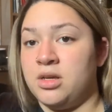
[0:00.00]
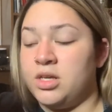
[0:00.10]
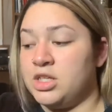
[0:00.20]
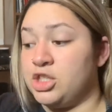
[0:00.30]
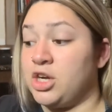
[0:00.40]

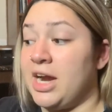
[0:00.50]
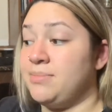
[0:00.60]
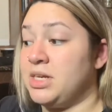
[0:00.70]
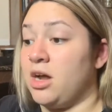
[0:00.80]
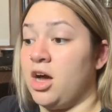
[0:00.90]
scraped
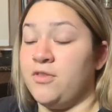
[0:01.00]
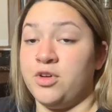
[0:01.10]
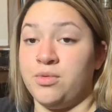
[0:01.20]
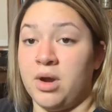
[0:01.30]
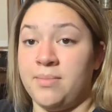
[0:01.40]
it off with
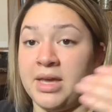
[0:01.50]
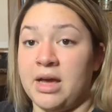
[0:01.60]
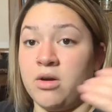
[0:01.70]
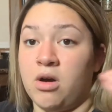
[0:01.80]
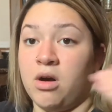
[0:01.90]
rubbing
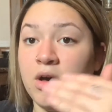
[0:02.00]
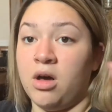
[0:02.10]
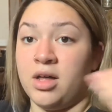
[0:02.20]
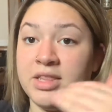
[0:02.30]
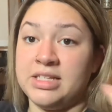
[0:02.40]
alcohol,
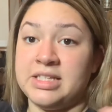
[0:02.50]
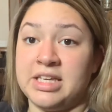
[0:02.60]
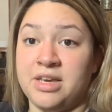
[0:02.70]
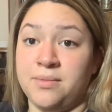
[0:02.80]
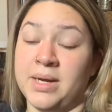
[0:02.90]
all the
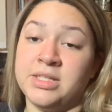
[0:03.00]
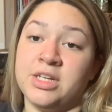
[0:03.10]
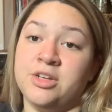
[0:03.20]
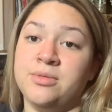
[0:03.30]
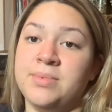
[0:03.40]
sticky
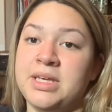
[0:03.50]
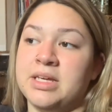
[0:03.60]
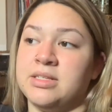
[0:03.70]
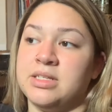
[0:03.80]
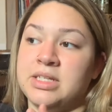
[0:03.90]
residue, because
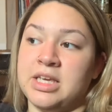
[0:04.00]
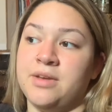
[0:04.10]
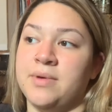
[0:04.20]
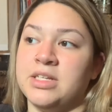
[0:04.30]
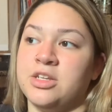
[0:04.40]
the sticky
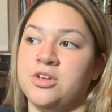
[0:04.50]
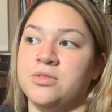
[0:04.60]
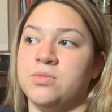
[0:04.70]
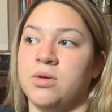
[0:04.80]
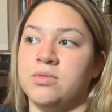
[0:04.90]
residue is
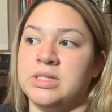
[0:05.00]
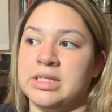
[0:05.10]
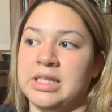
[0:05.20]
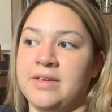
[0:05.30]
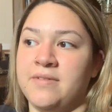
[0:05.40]
what was
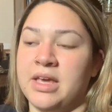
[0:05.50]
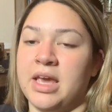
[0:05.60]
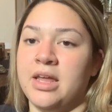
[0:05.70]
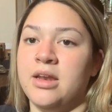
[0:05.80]
leaving it